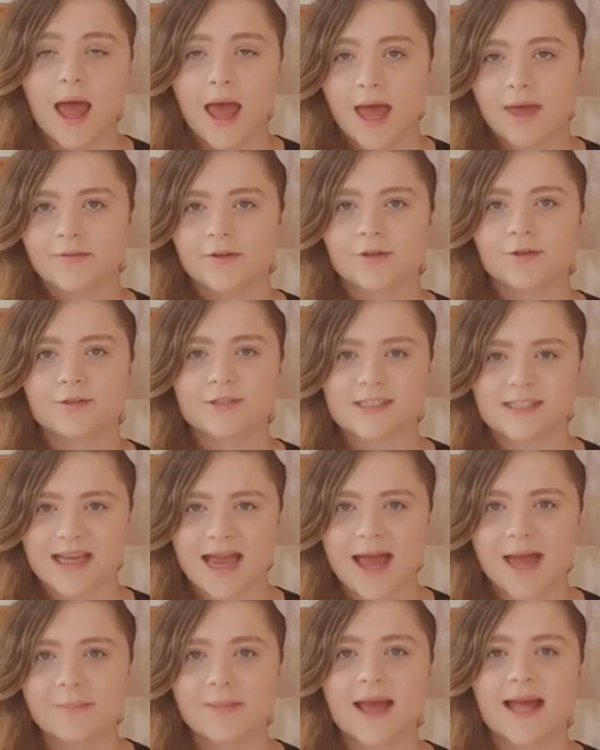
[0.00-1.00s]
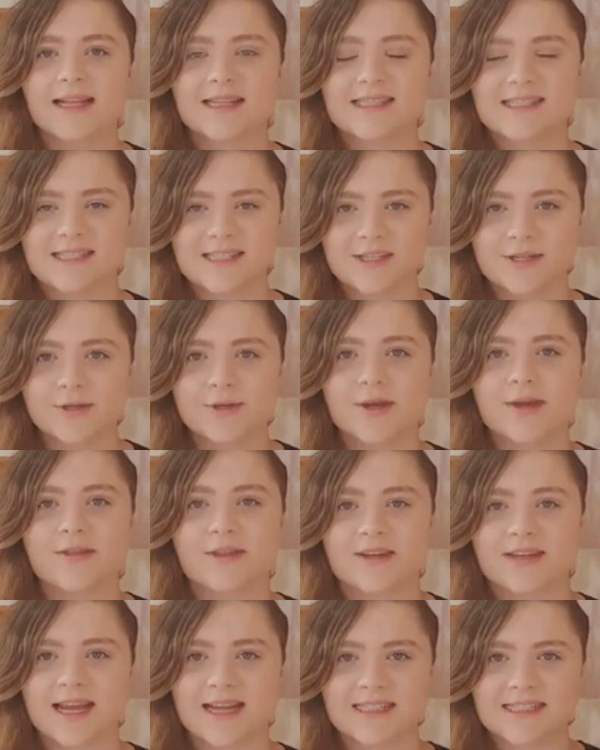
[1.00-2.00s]
Have a good time and see you in the
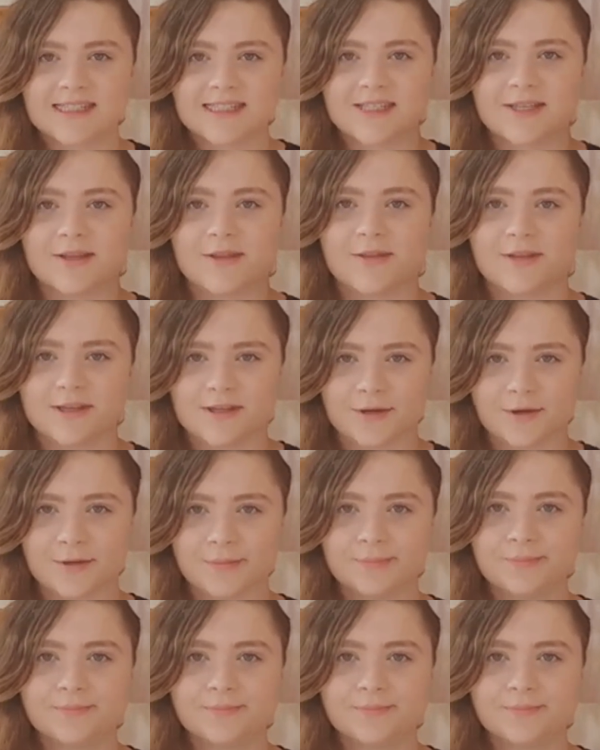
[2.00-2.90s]
next video.